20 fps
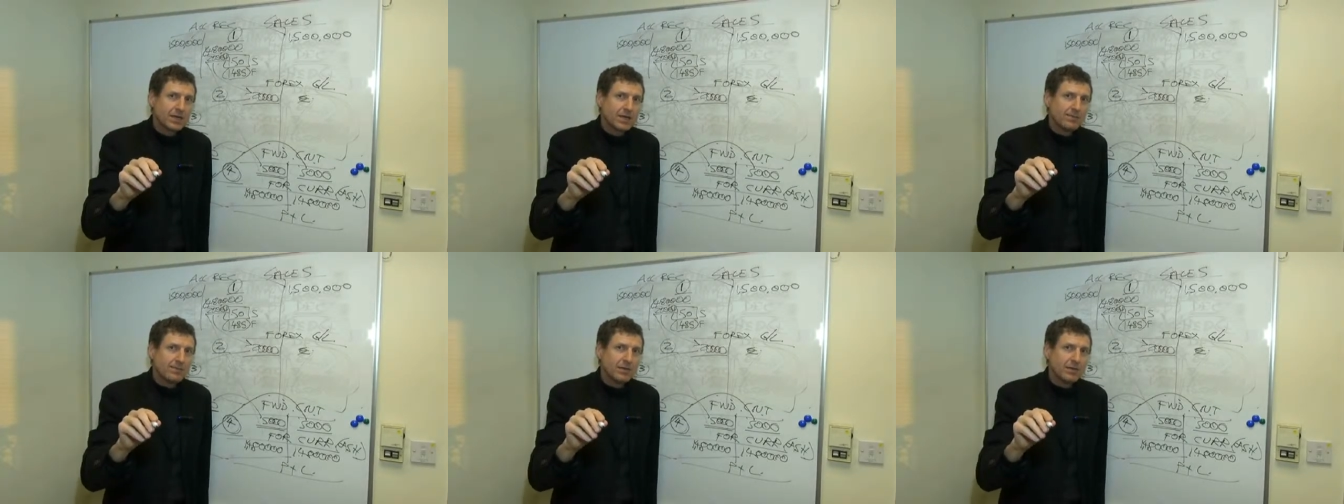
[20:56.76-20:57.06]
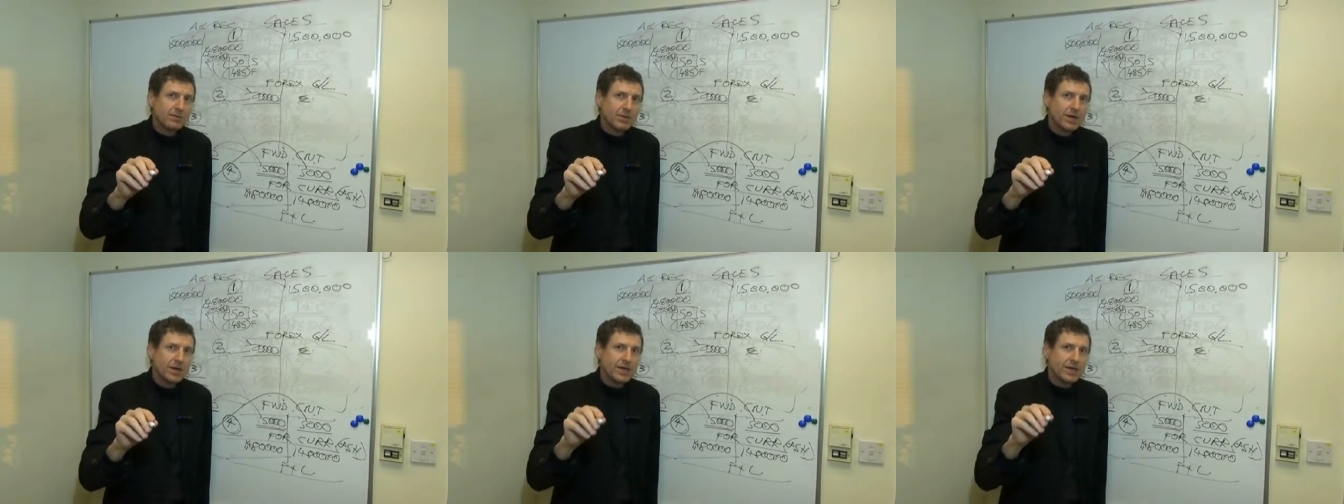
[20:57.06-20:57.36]
Keep
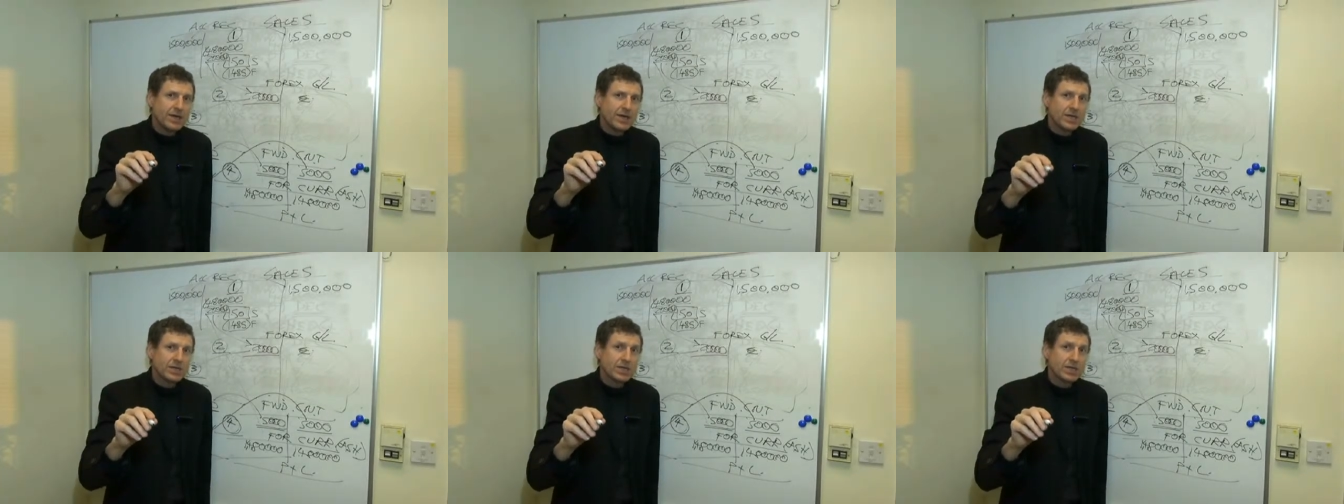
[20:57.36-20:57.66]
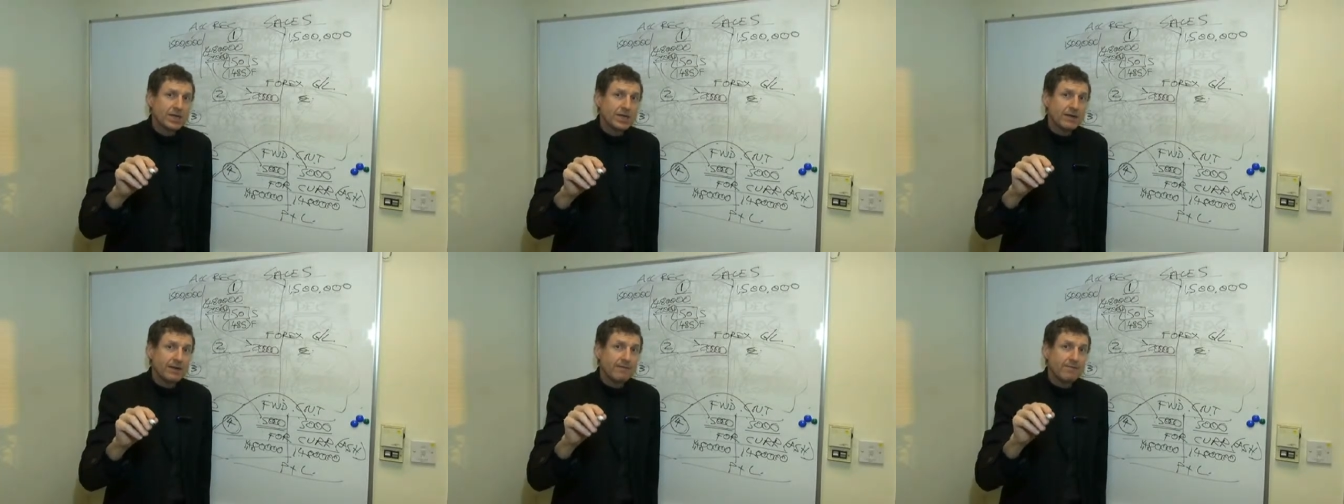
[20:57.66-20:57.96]
in mind,
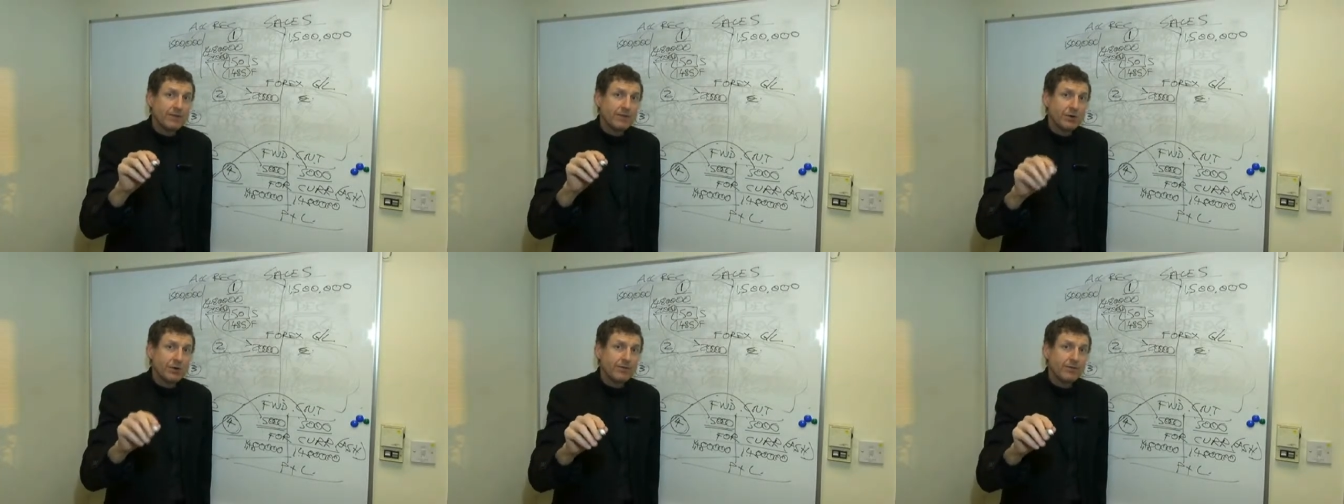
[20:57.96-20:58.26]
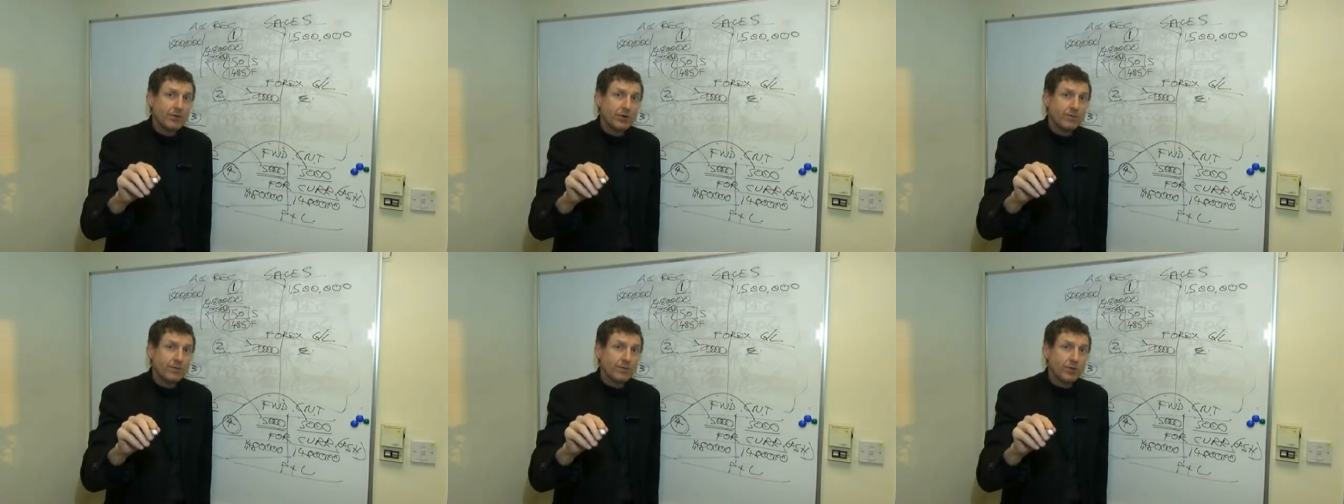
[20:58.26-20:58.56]
hedge accounting, very,
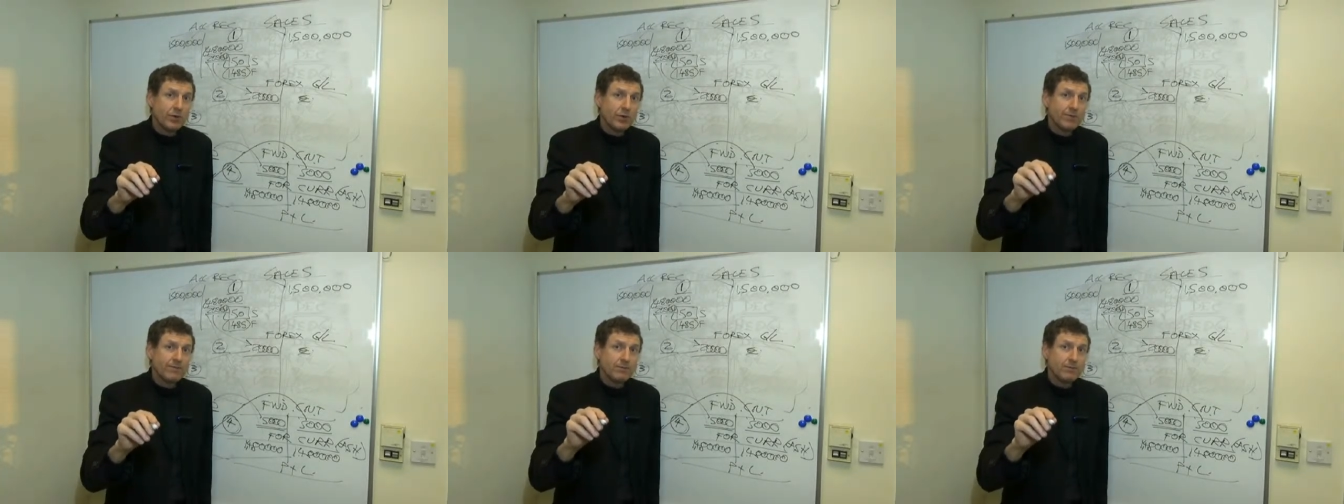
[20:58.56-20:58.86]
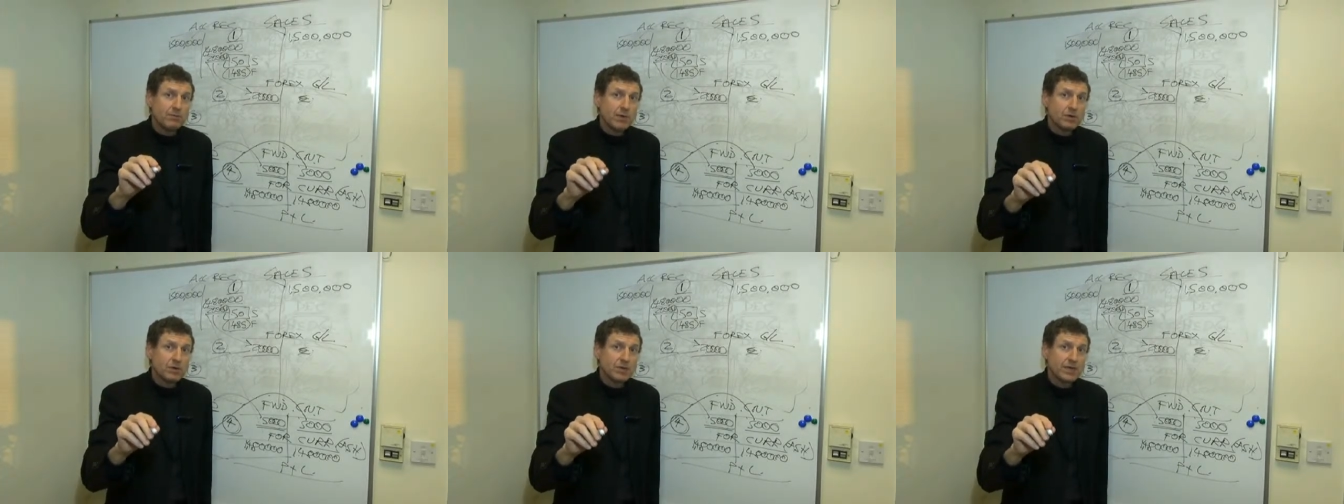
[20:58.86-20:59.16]
very important
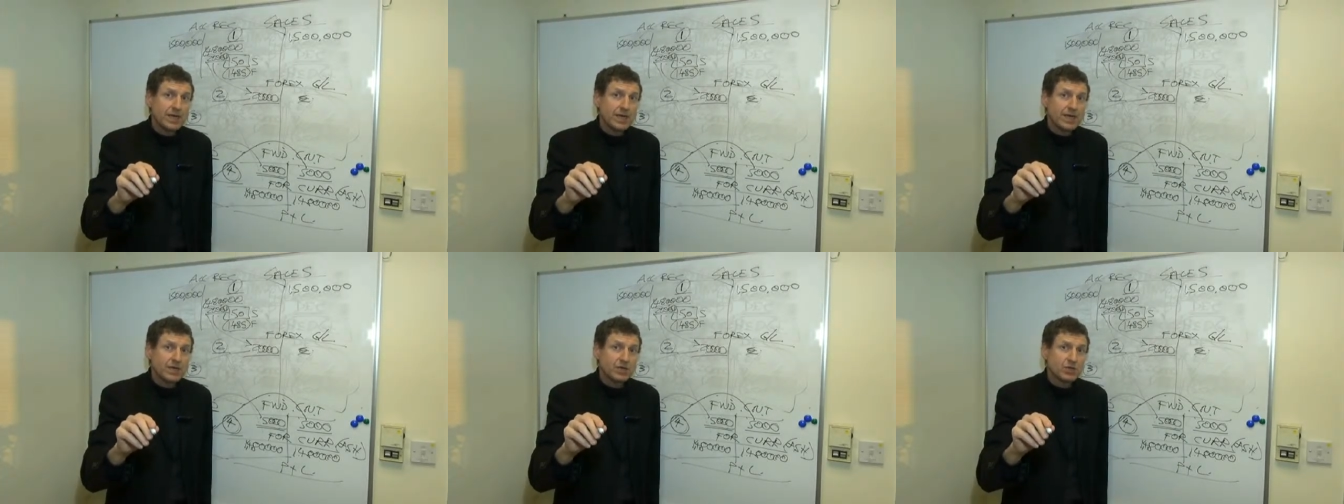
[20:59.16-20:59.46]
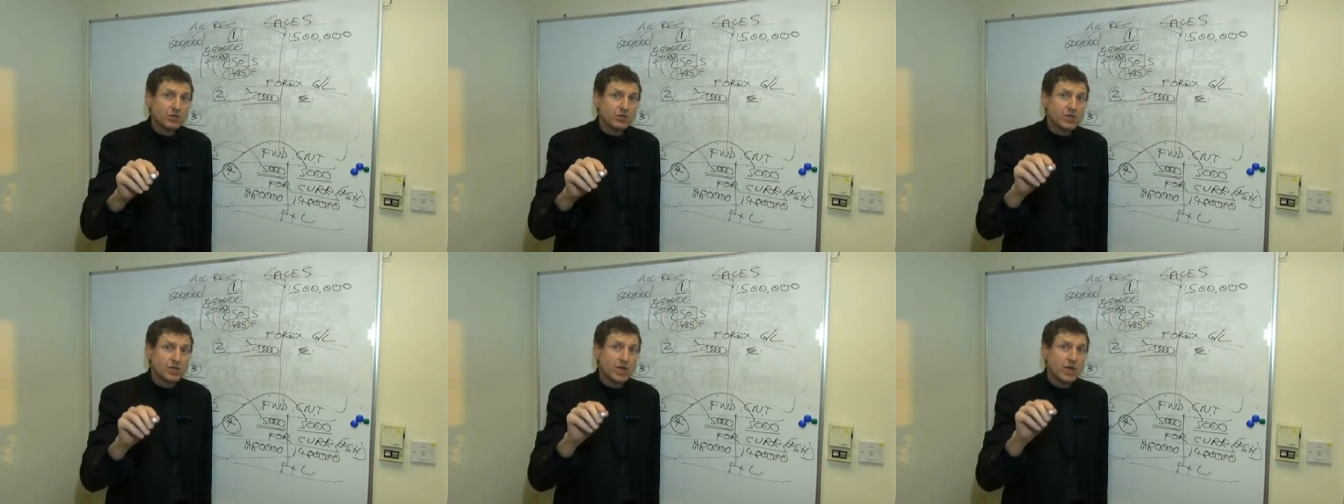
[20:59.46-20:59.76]
for
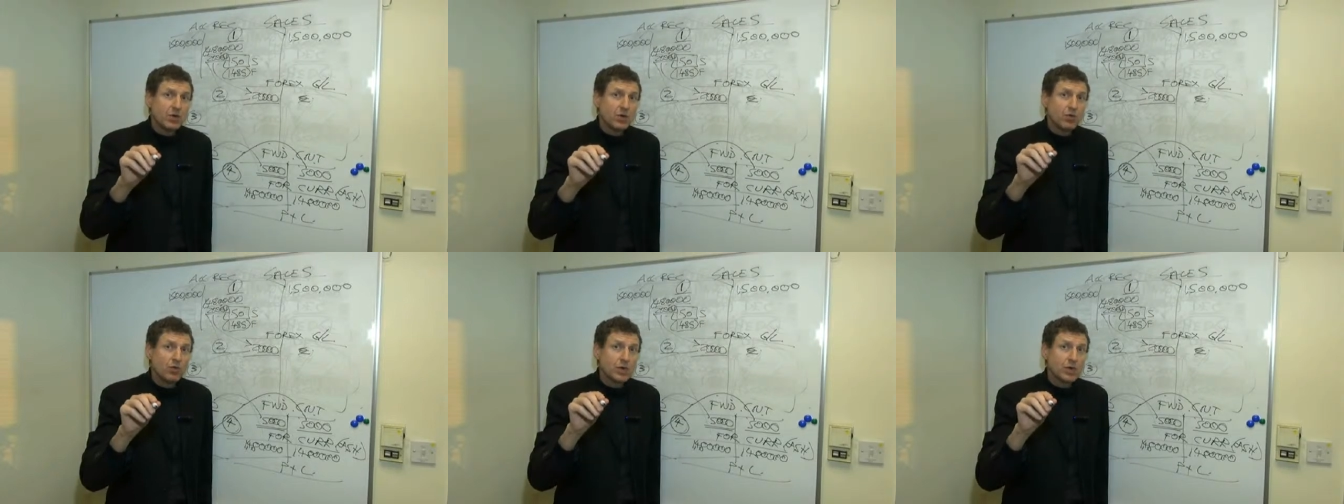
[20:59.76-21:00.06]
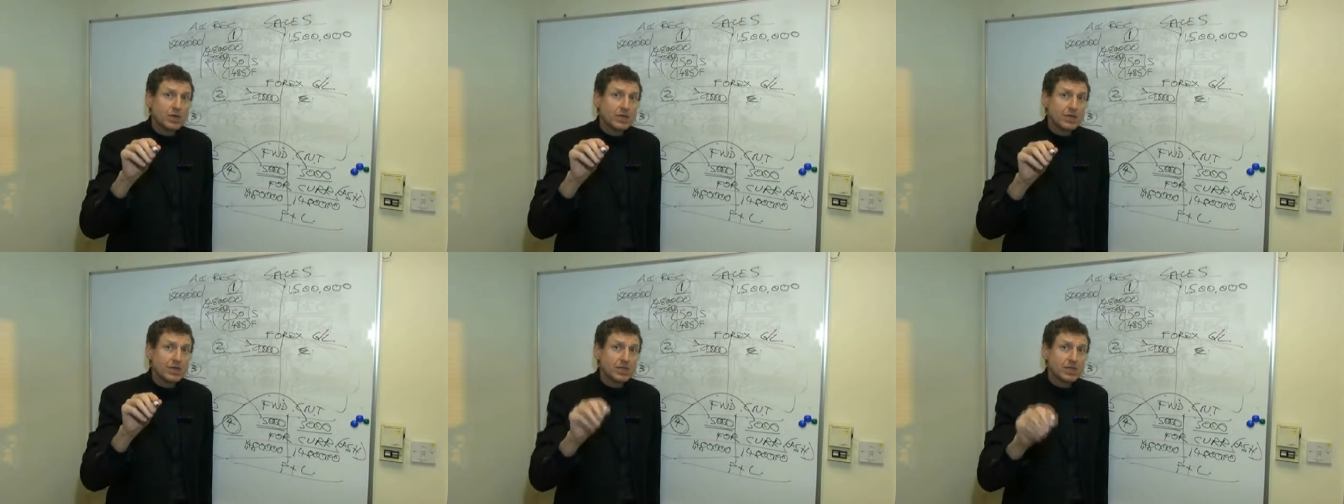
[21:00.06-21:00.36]
multinationals
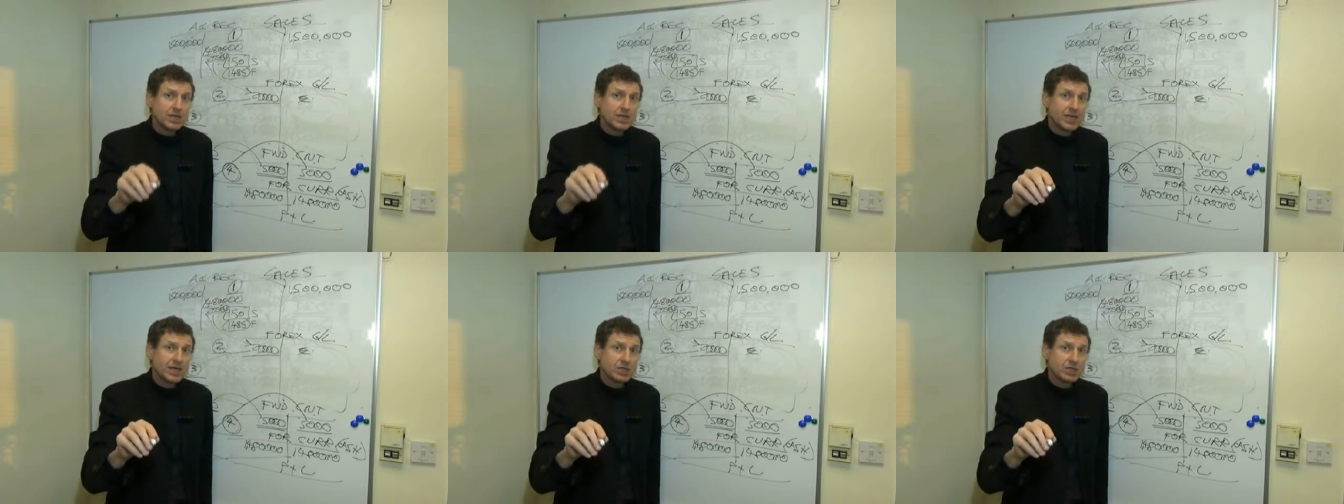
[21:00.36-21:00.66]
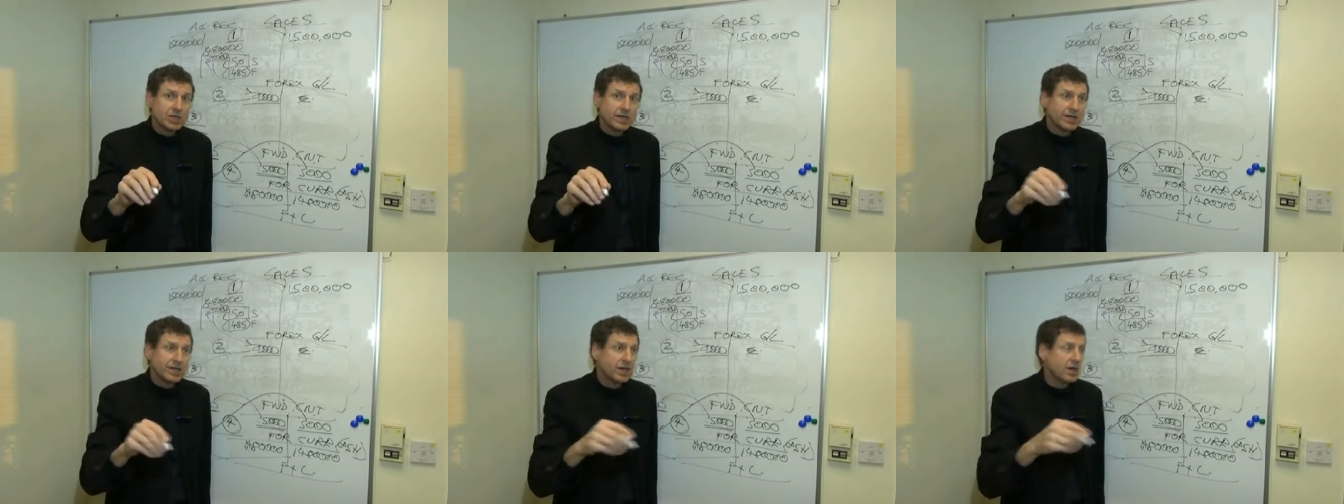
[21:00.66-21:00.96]
working
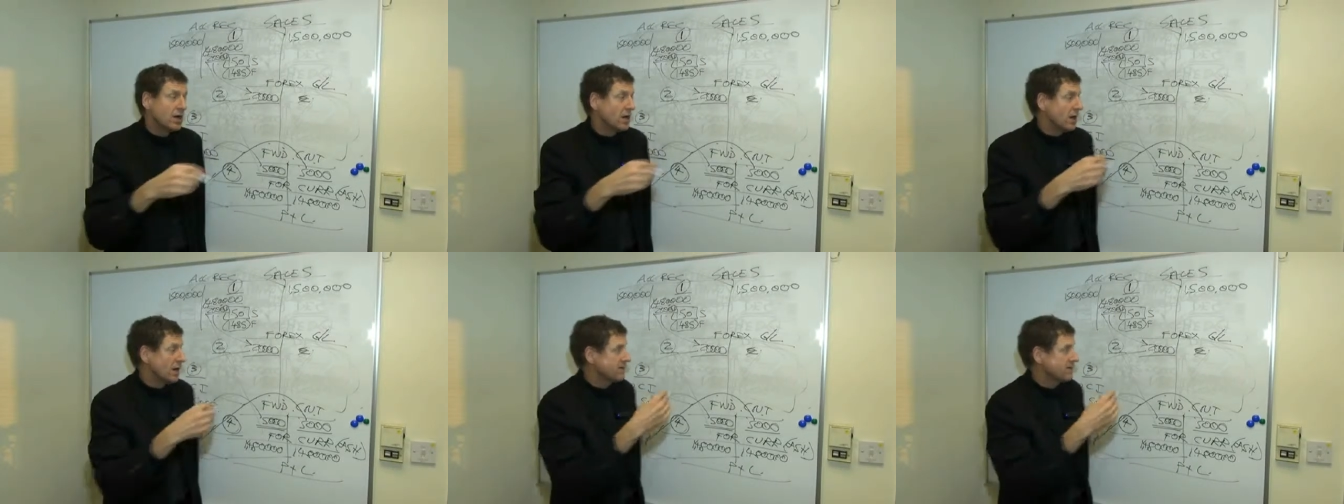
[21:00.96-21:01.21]
internationally.